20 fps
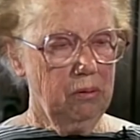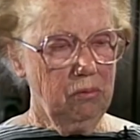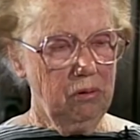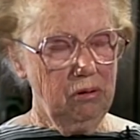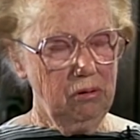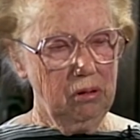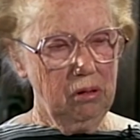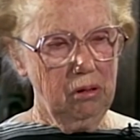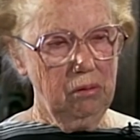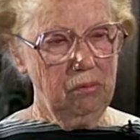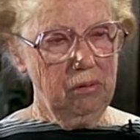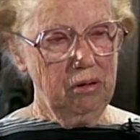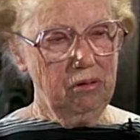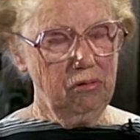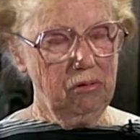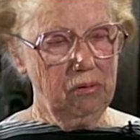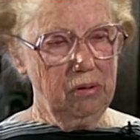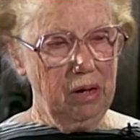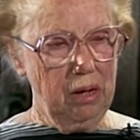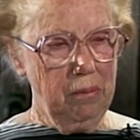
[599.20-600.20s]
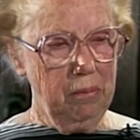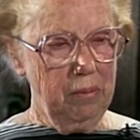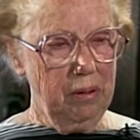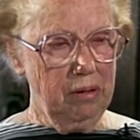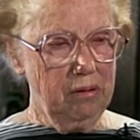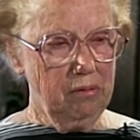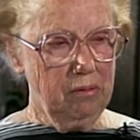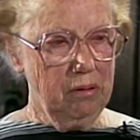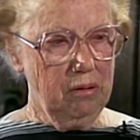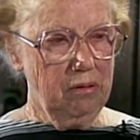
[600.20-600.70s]
was in the restaurant
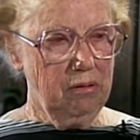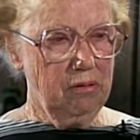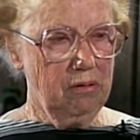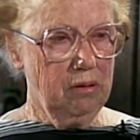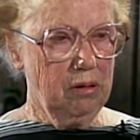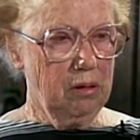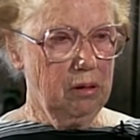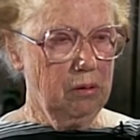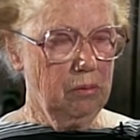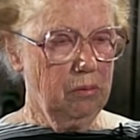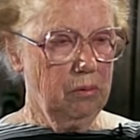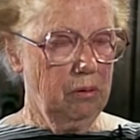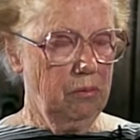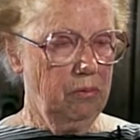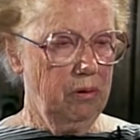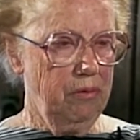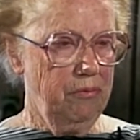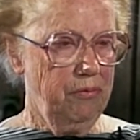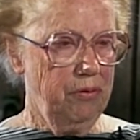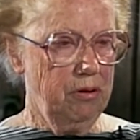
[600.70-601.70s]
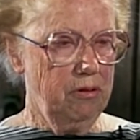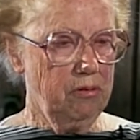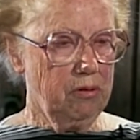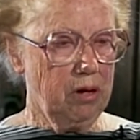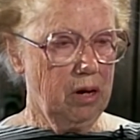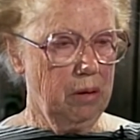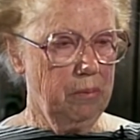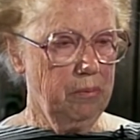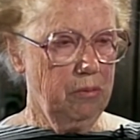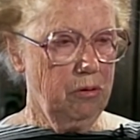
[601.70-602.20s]
business when we had first
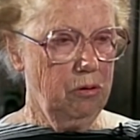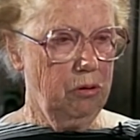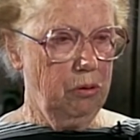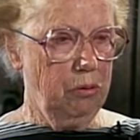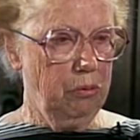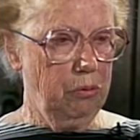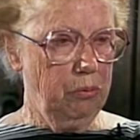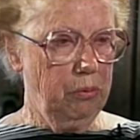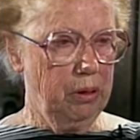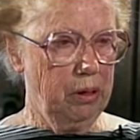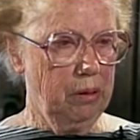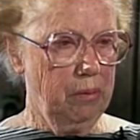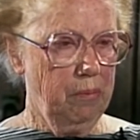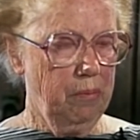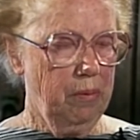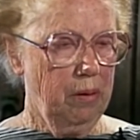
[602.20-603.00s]
come to